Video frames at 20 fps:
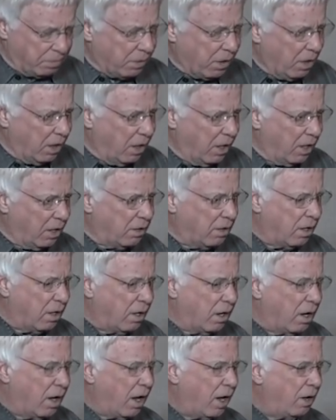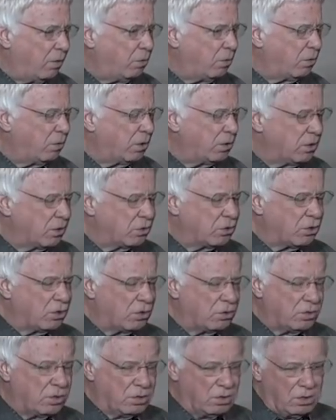And I went to
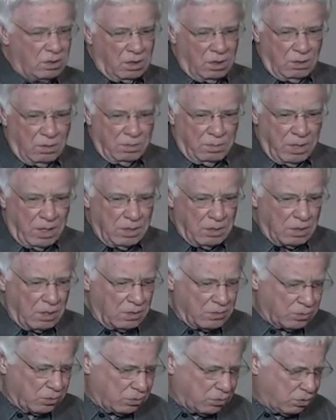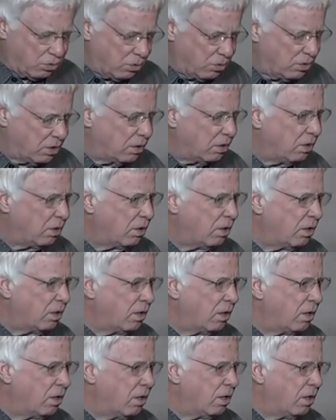church, a little Pentecostal church, and,
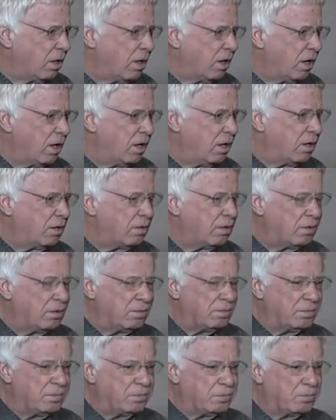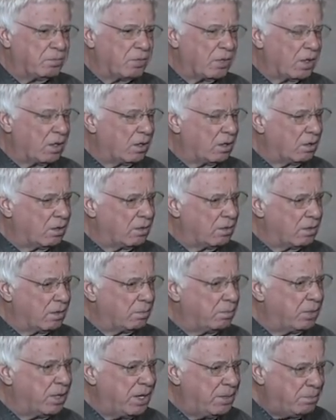and the
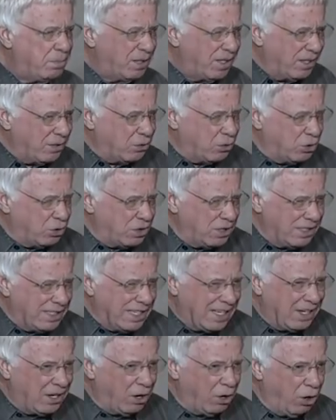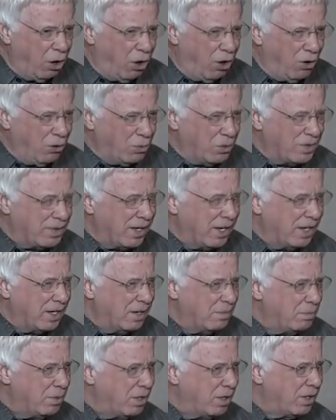people that couldn't get along with
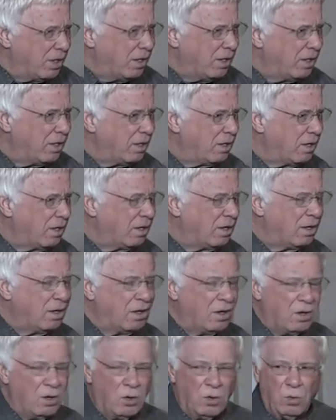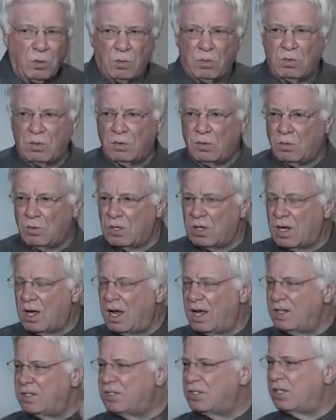anybody were
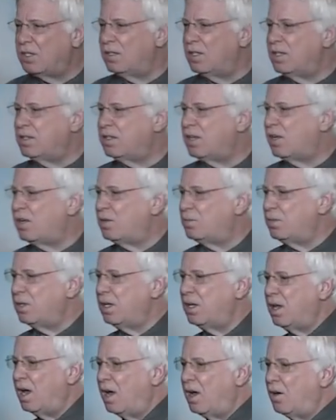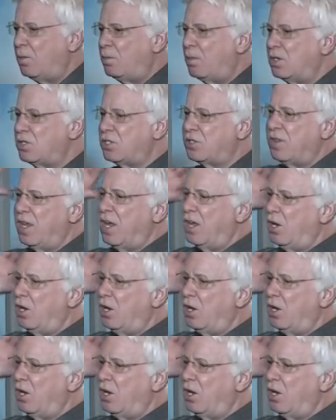constantly telling me how much they